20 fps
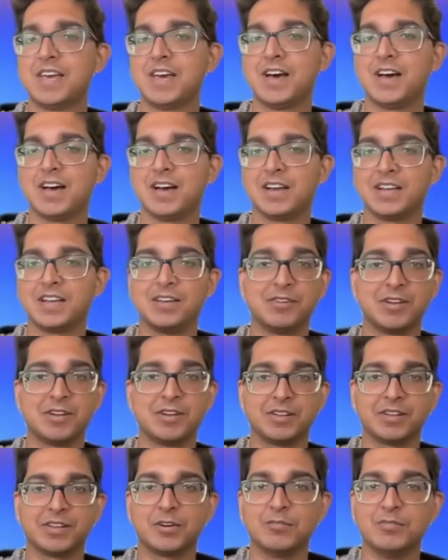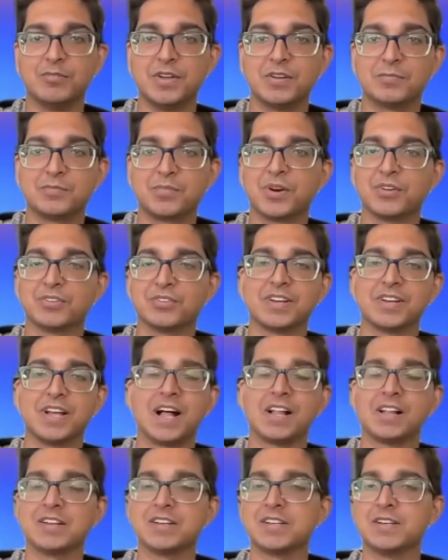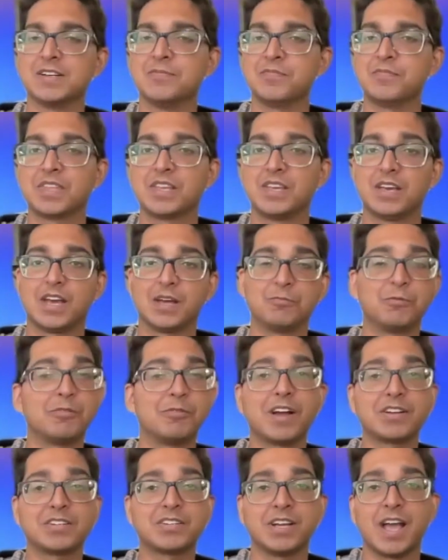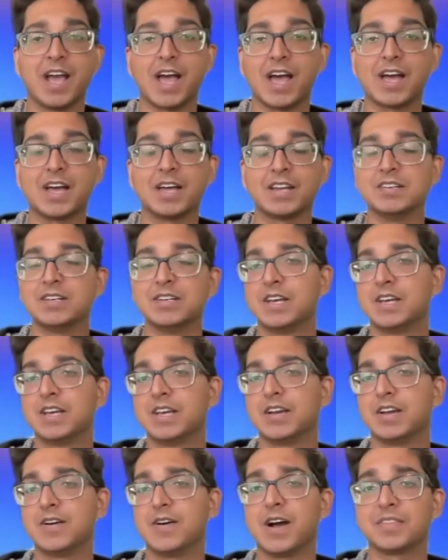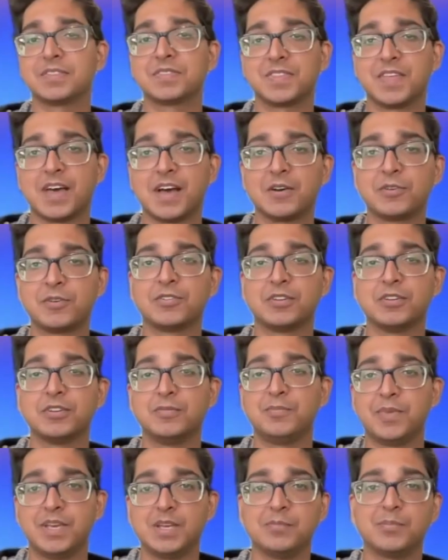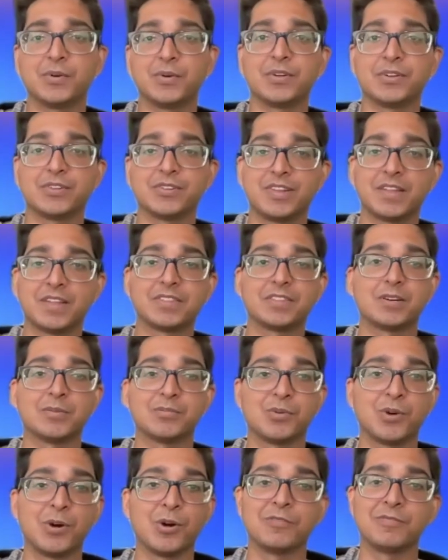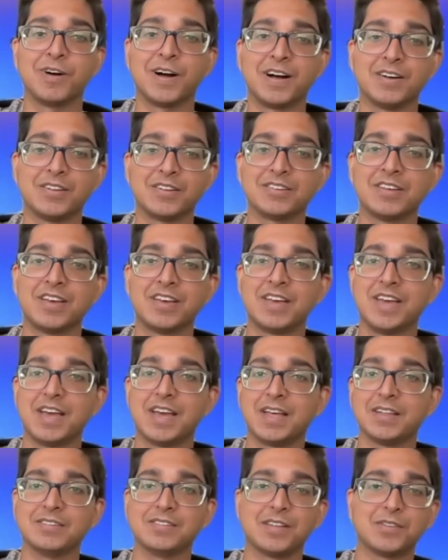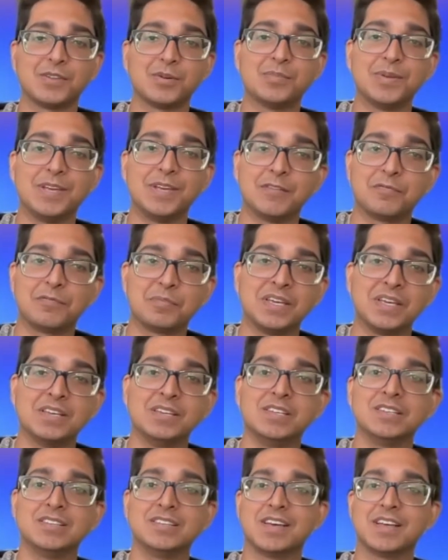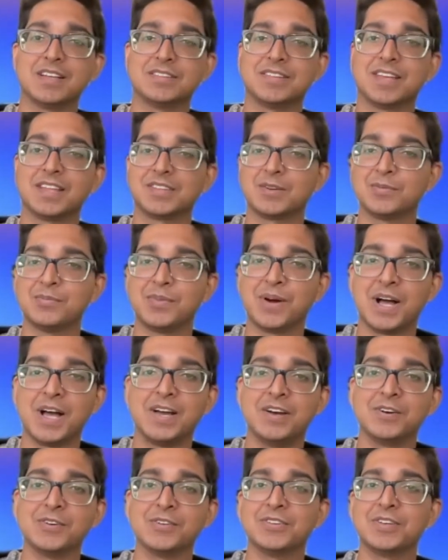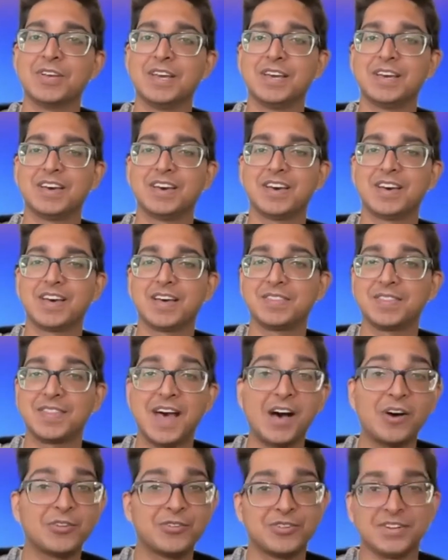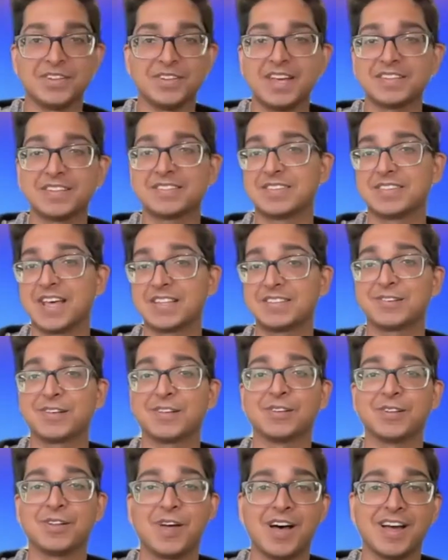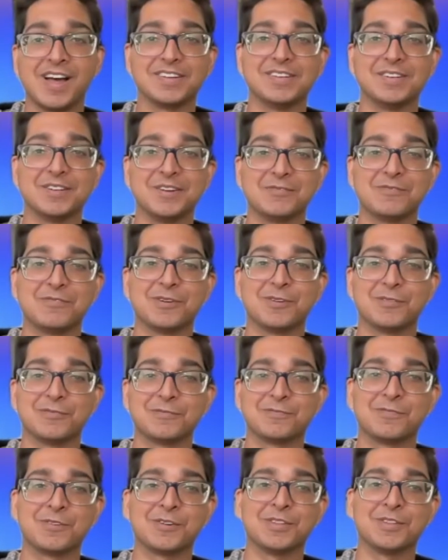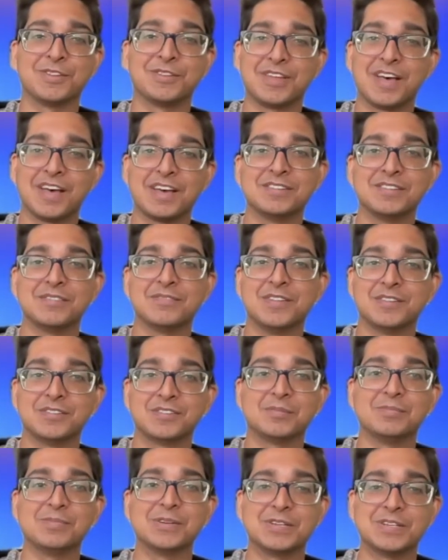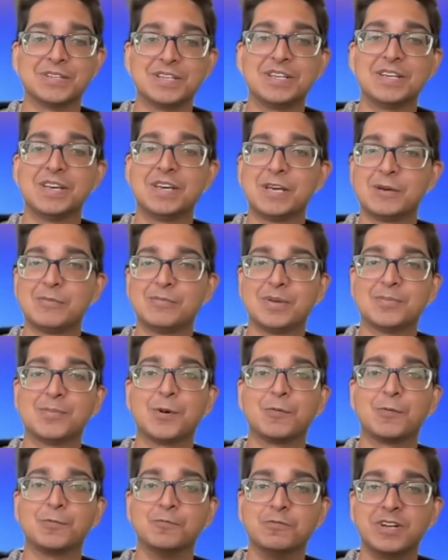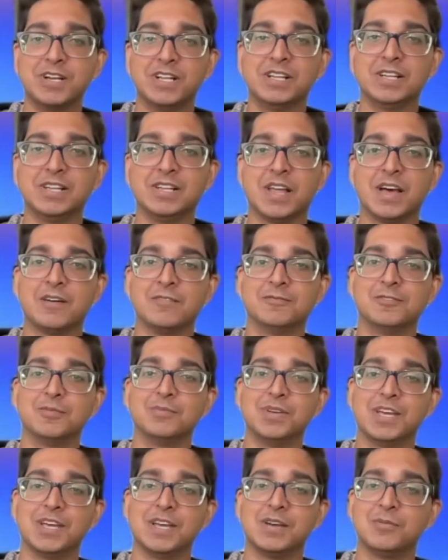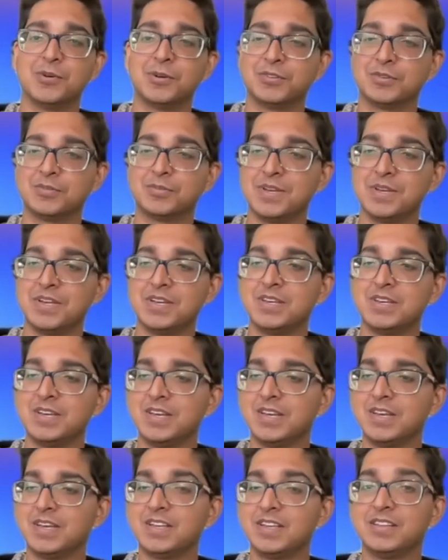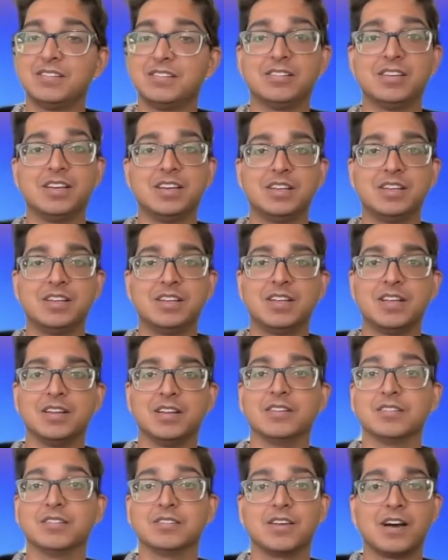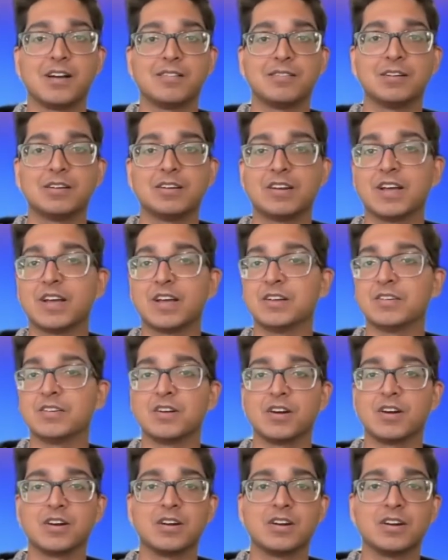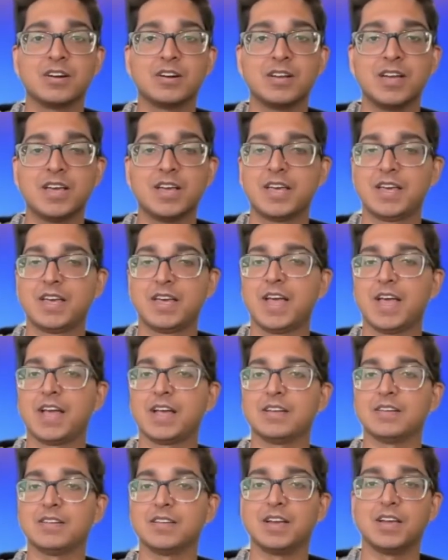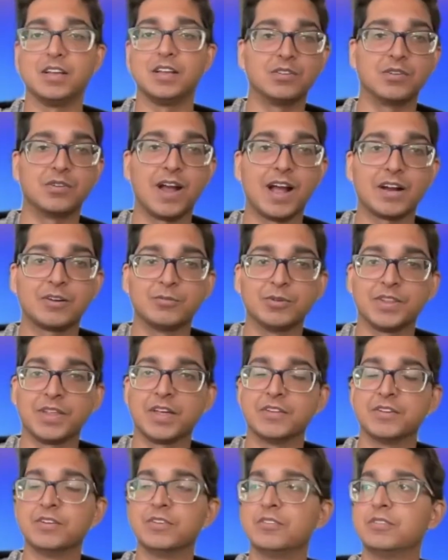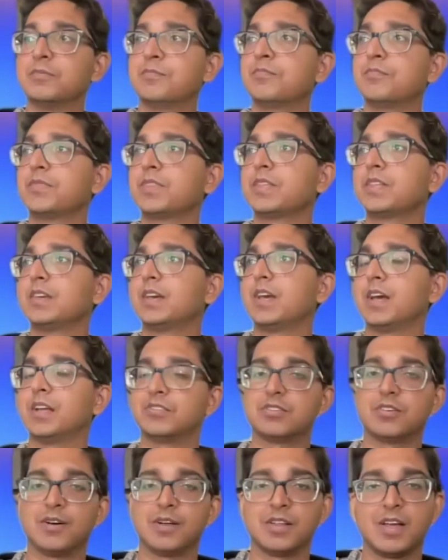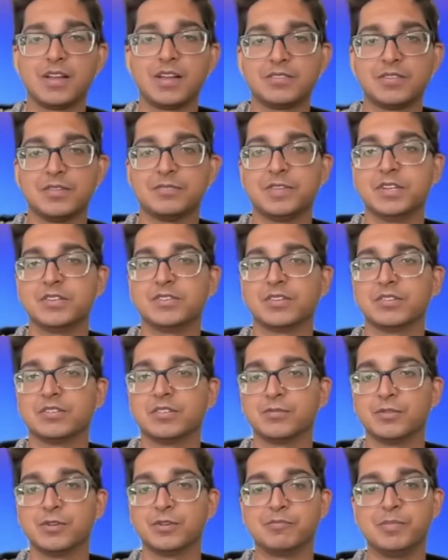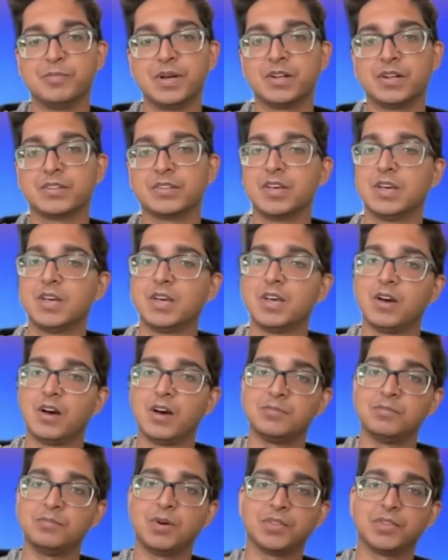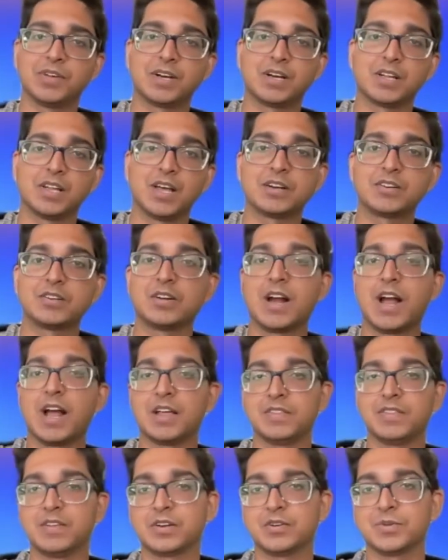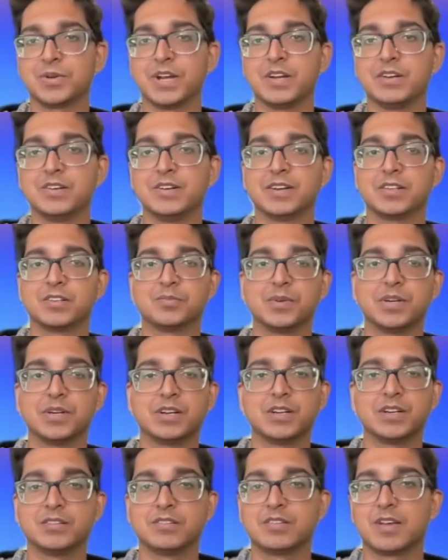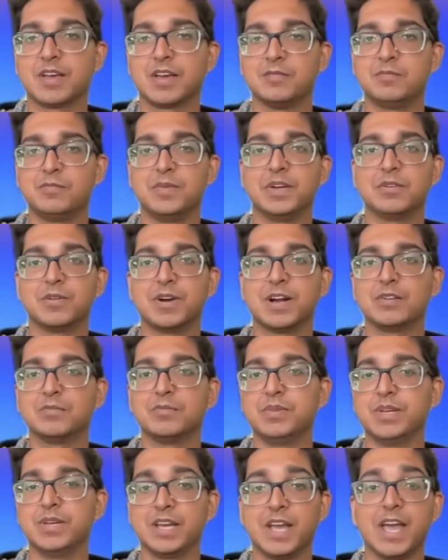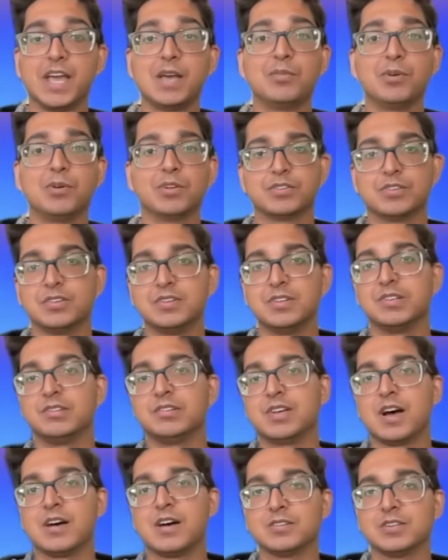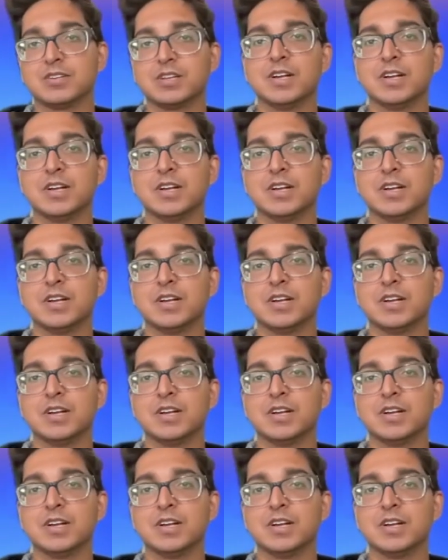give it a little bit of personality. And we've actually had 1,000 people set their profiles and set their PFPs and set their bios. 1,000, that's a lot, for the size of this community. People really love to be able to be seen and discovered and heard and interact with others. And so a lot of the features that we've built on both the collector and the creator experience have been around being able to discover